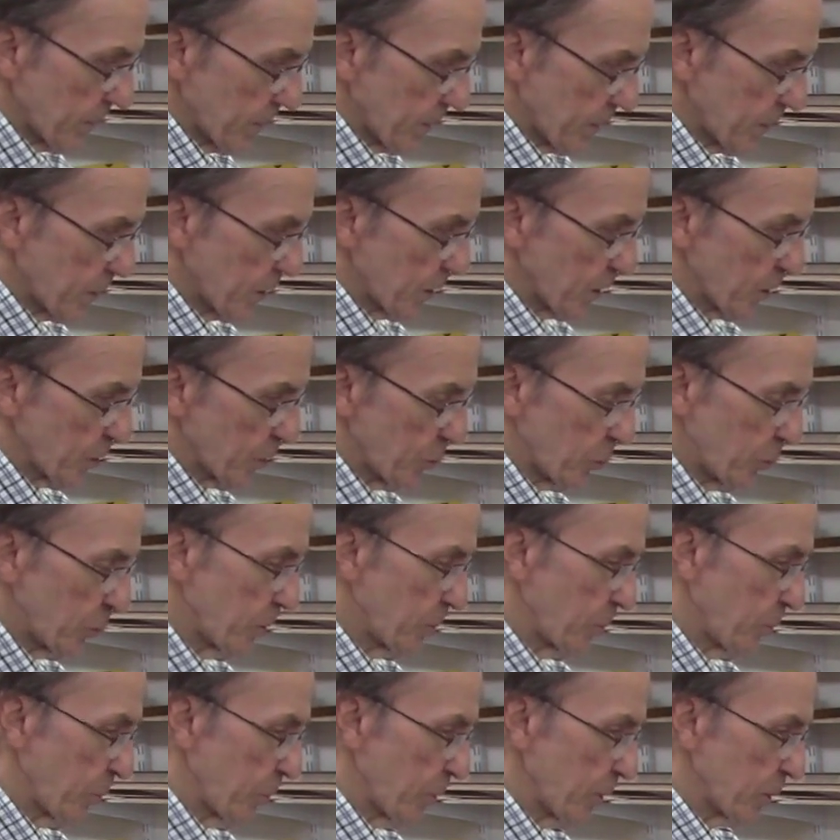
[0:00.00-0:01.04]

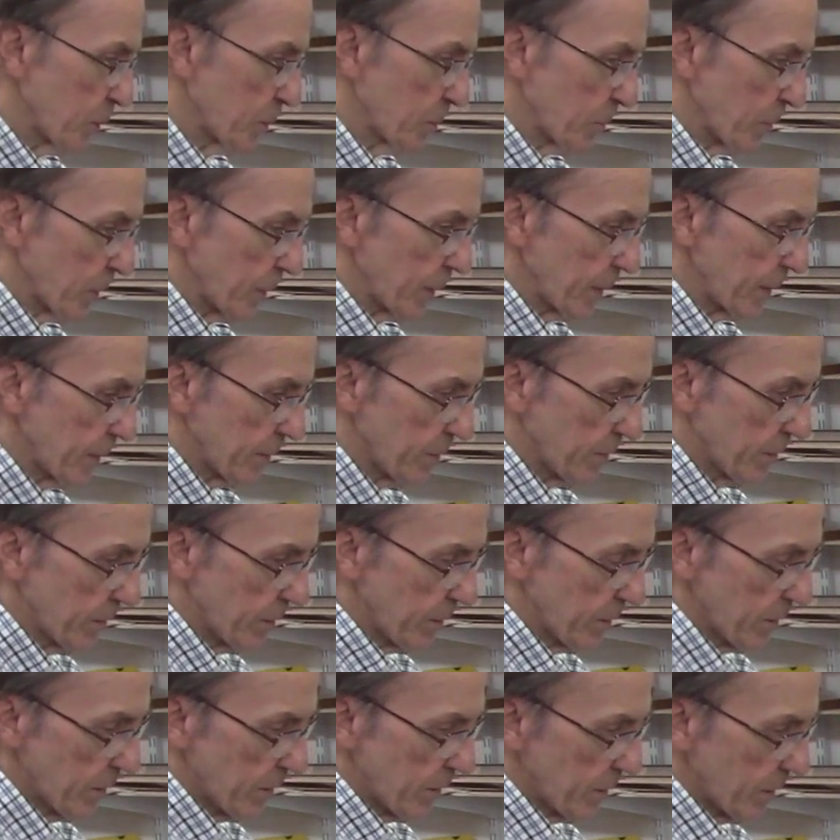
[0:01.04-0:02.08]
6/2 per inch blade
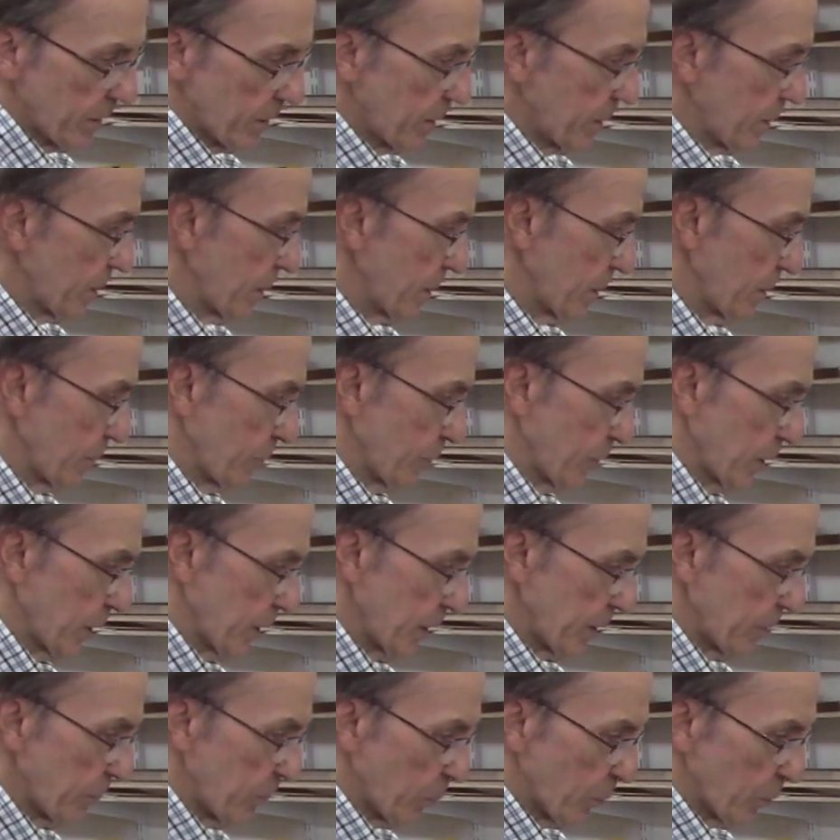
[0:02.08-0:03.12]
for
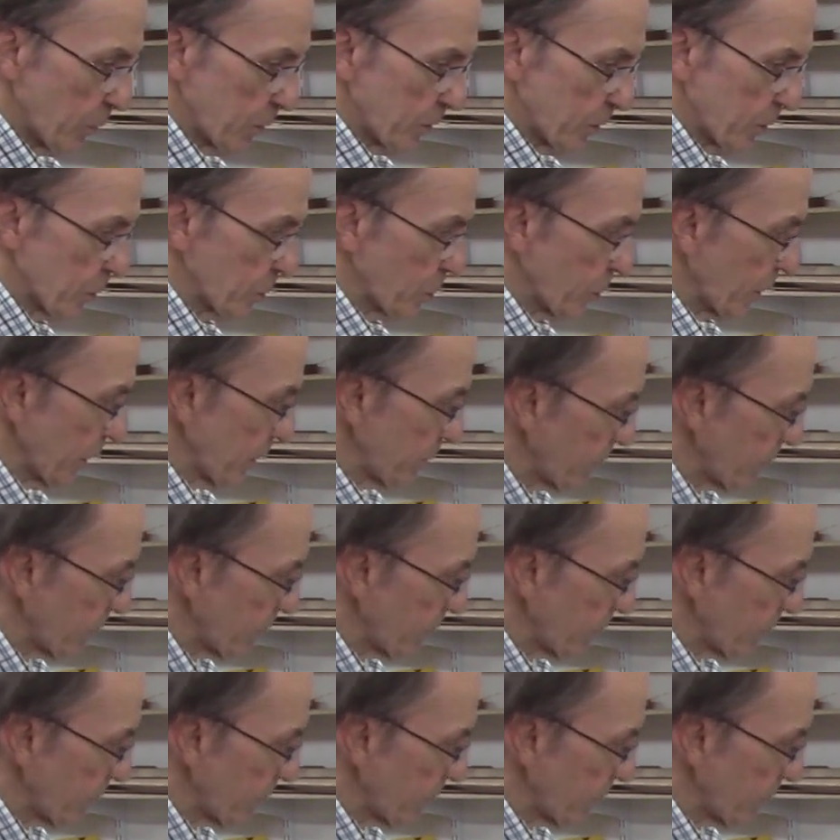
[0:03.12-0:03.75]
cutting boards this wide,